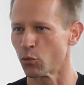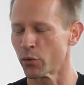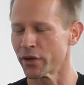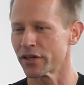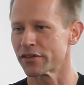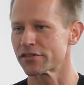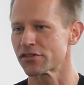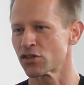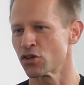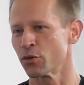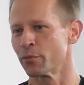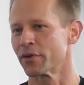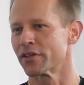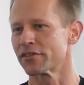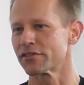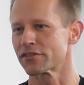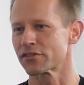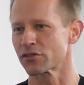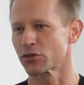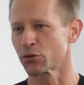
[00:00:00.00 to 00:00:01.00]
we as
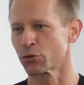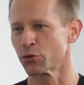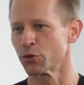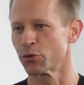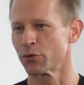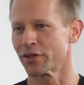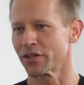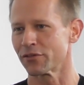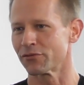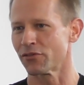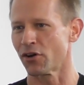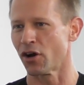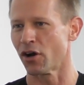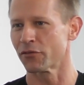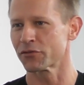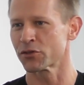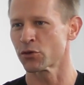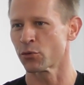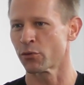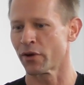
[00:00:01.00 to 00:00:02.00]
humans grew and
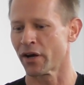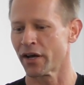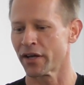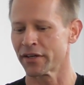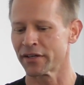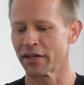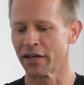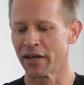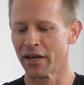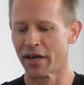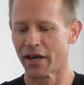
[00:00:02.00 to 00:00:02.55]
evolved to run.